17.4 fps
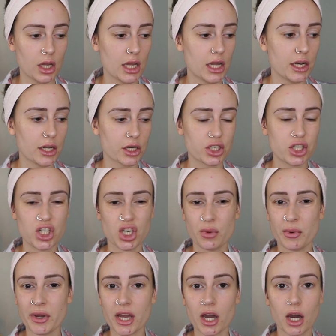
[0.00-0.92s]
it looks
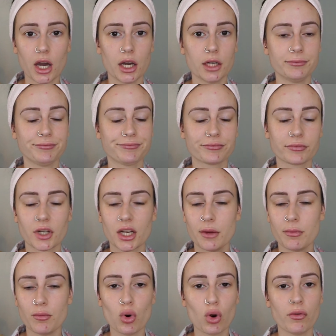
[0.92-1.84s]
dewier,
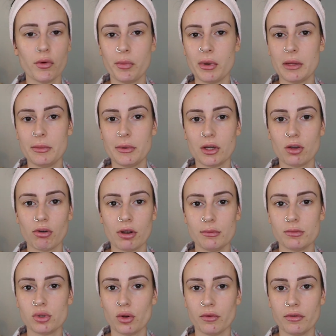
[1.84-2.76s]
more of a BB
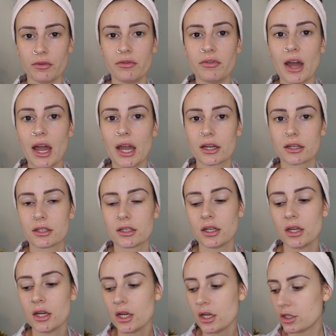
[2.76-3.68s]
cream sort of effect.
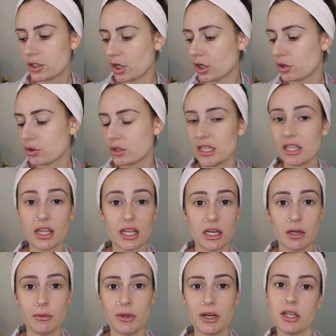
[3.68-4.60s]
So you'll see that
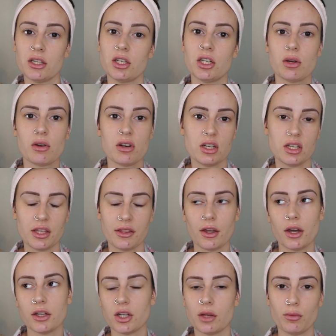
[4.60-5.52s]
in a minute, so don't need to think
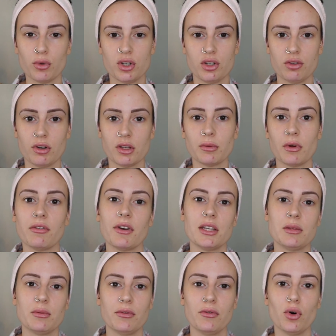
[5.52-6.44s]
that I don't moisturise my
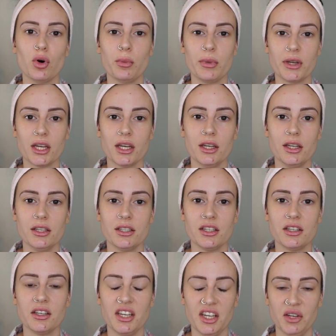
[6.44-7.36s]
face before,
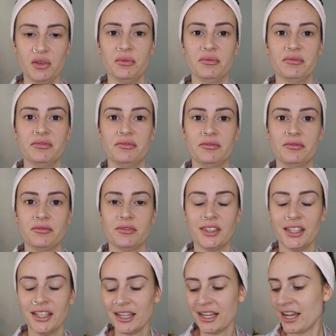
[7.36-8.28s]
because ew.
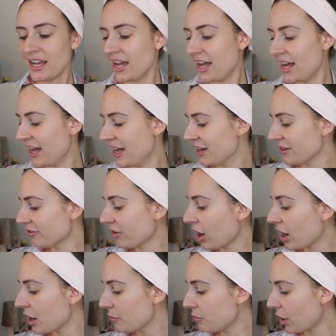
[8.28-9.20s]

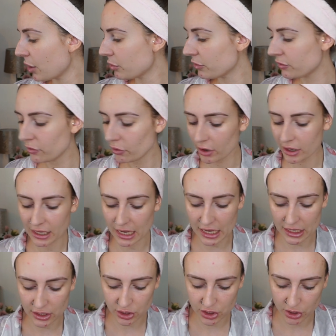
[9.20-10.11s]
Right, but before I
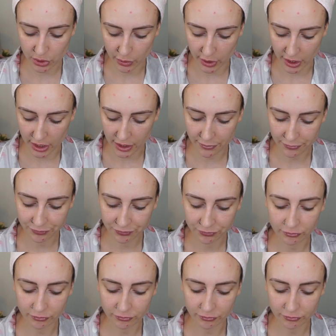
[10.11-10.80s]
get into it,